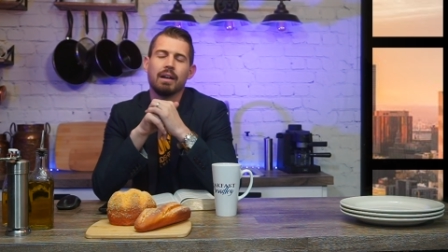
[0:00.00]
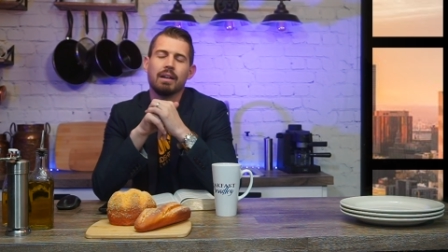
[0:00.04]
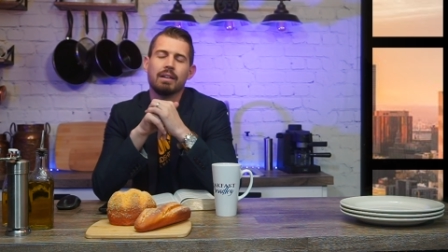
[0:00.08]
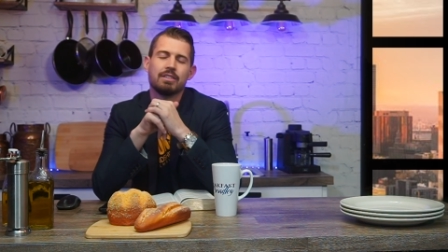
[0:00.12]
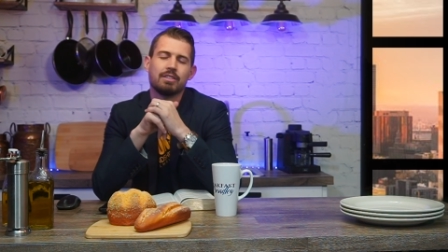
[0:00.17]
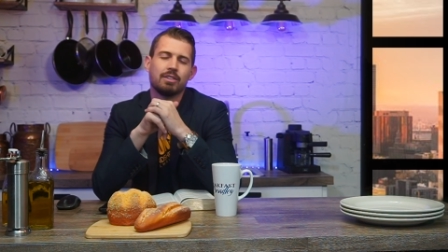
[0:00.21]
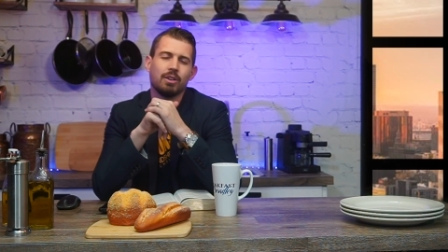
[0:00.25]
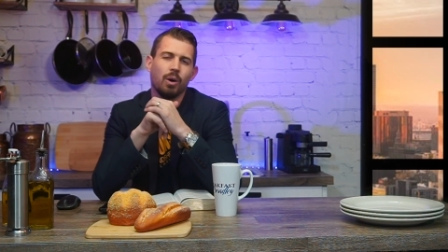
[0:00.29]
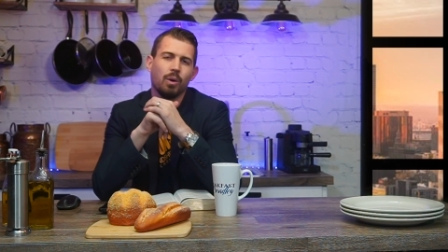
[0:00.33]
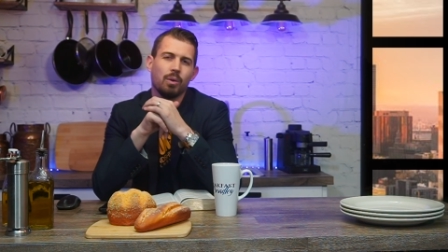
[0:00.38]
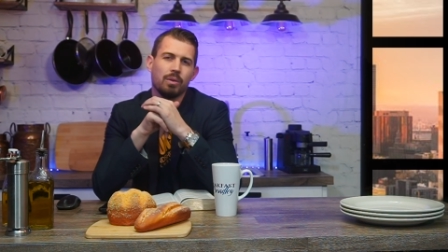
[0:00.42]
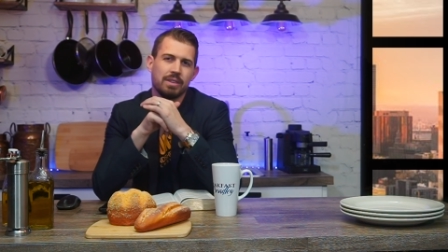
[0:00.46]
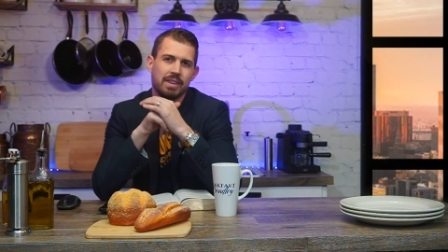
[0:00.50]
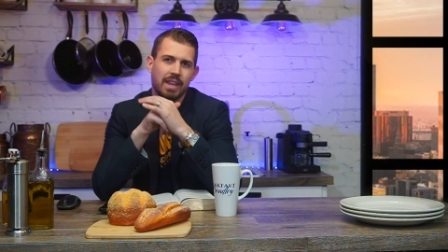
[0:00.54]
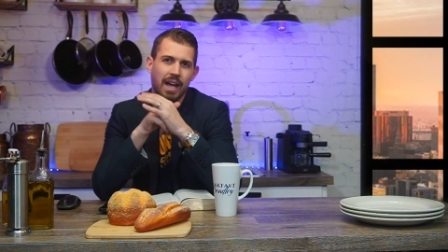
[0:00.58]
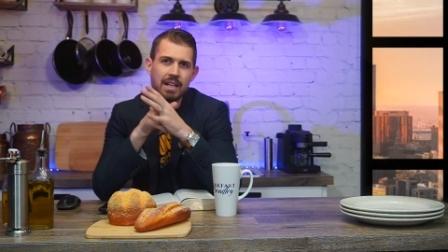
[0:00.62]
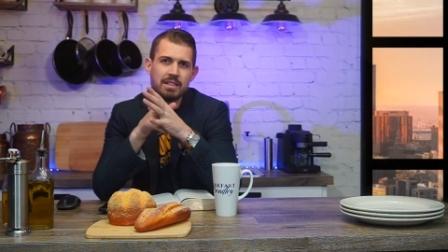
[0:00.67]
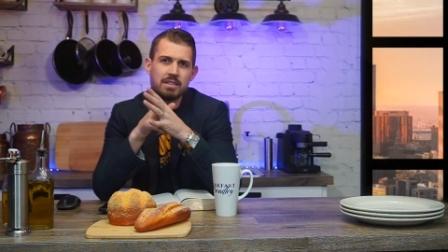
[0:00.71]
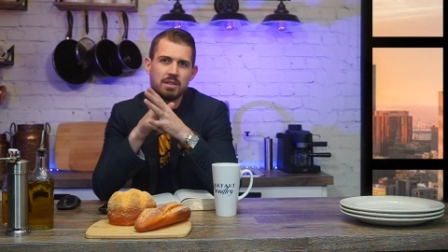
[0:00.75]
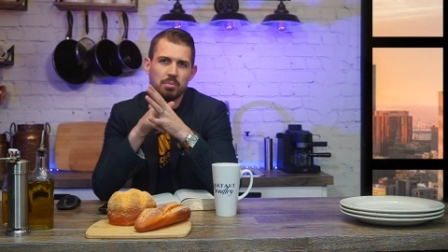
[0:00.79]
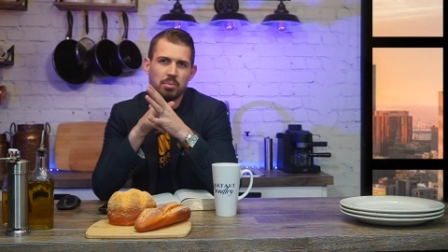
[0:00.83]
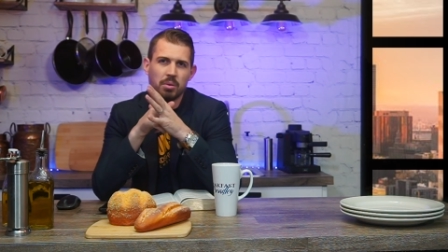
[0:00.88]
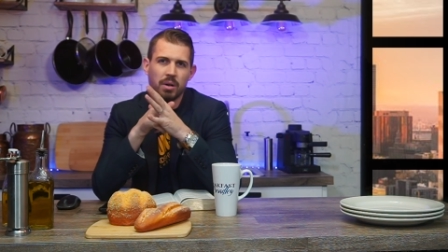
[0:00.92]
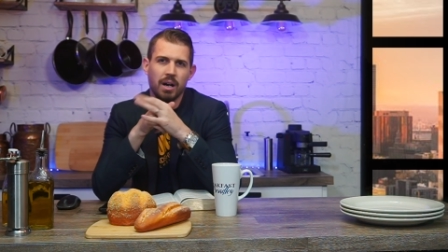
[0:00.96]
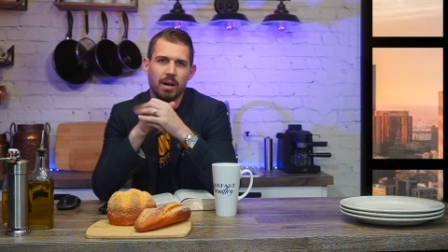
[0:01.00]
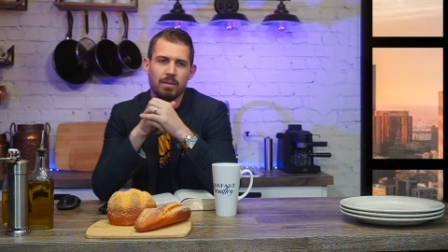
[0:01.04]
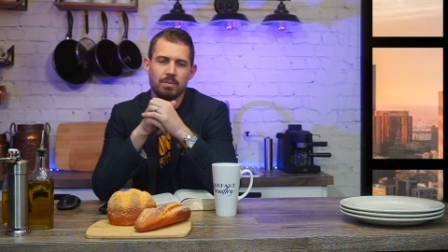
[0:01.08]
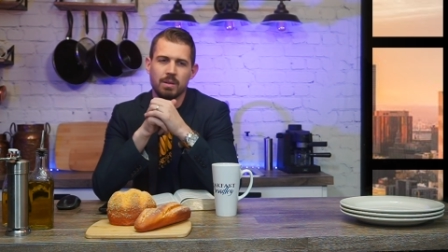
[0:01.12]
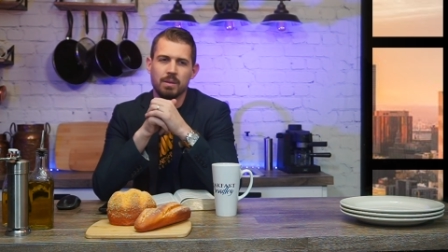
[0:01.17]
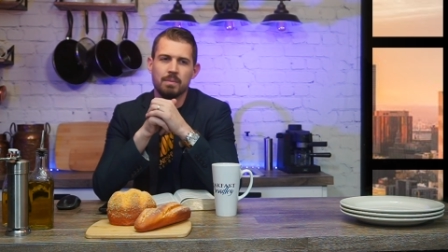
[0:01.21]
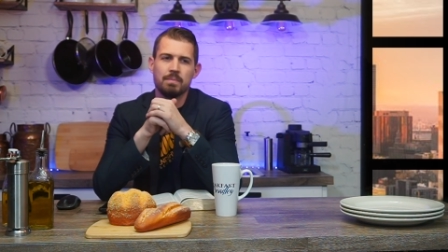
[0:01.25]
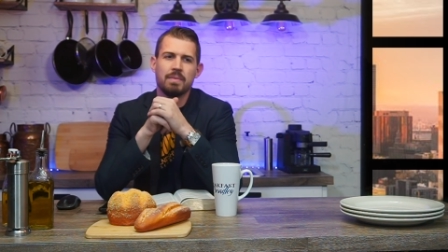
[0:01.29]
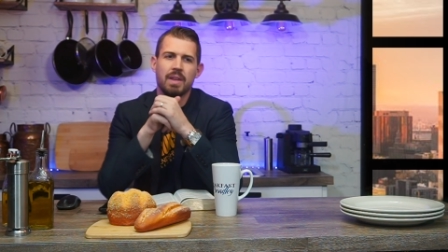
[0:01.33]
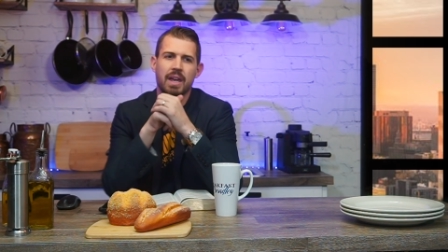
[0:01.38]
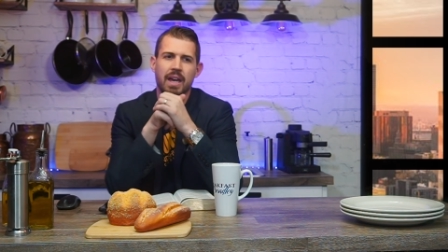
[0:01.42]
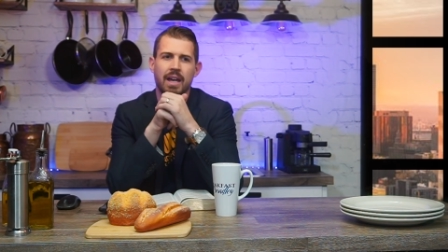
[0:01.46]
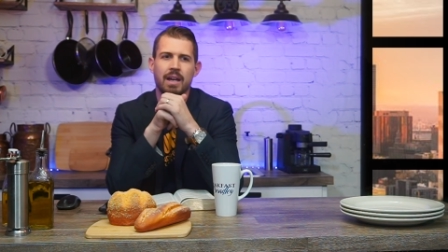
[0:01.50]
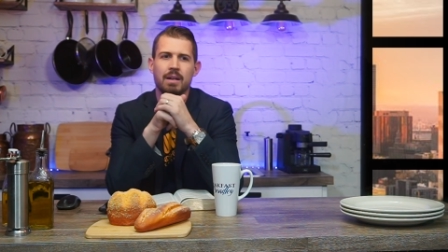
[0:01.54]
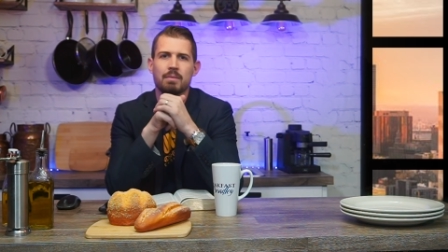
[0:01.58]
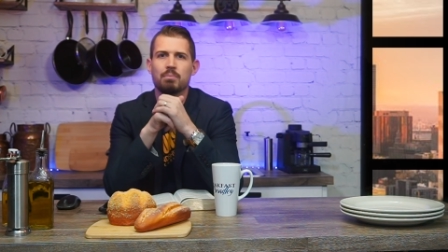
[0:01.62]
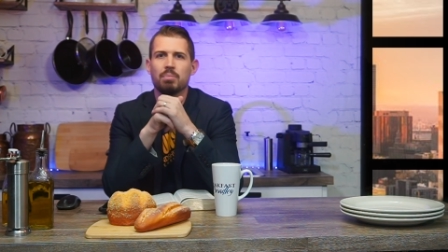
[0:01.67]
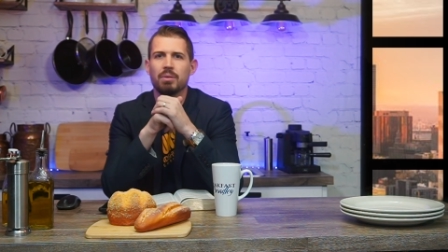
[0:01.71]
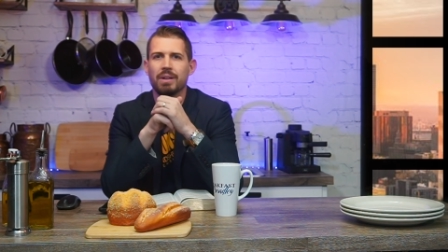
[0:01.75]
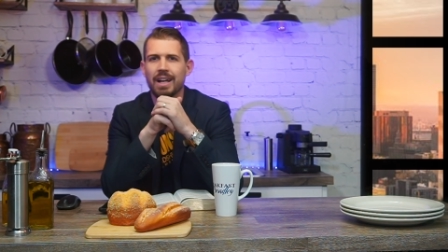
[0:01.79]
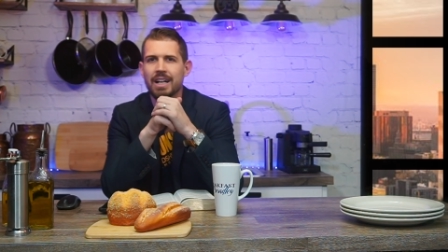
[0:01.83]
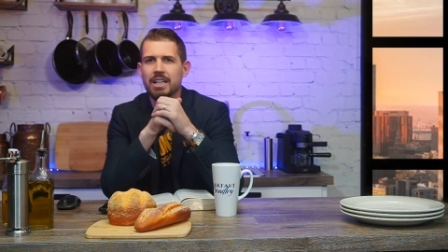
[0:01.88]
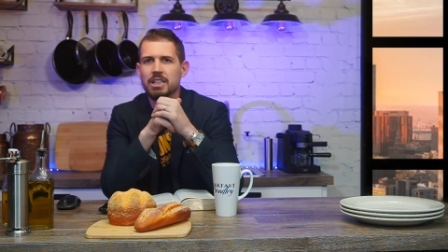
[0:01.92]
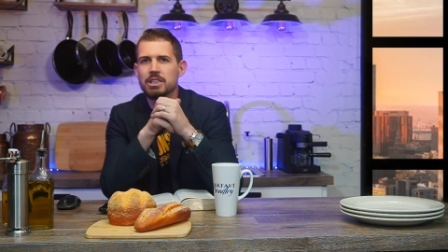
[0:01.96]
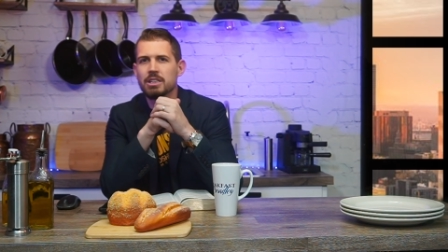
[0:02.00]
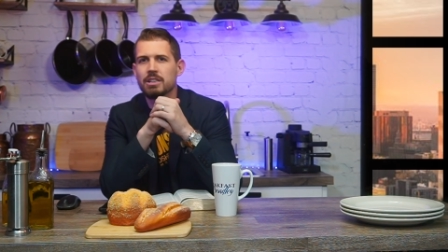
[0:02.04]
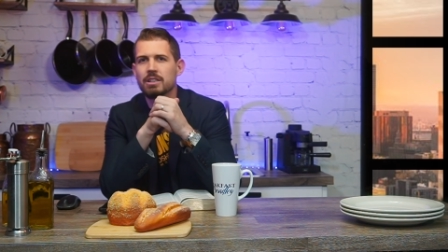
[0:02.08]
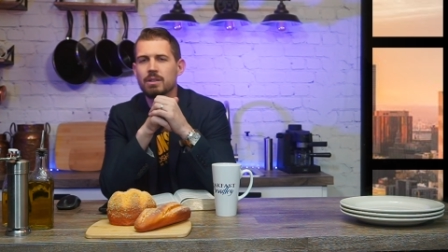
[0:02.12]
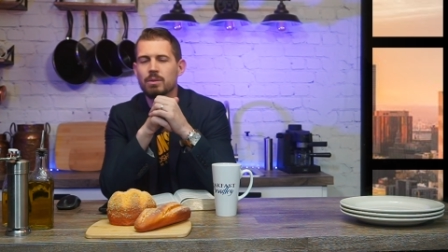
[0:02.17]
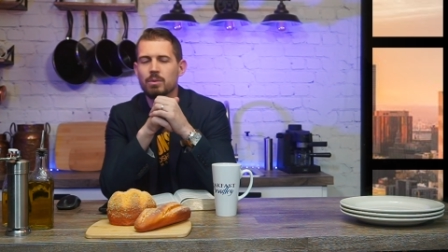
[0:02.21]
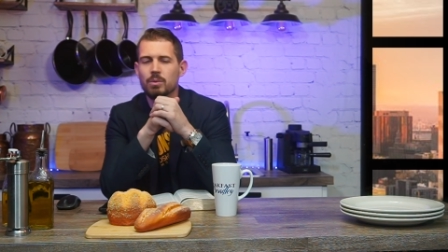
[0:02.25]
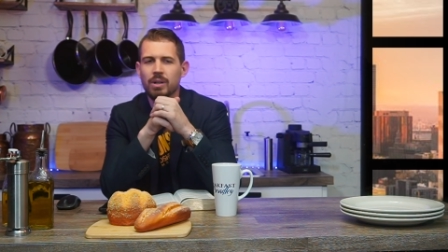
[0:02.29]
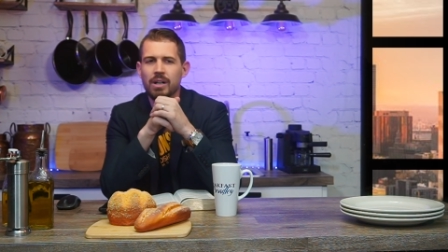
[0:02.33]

So that's a problem. And pleasure,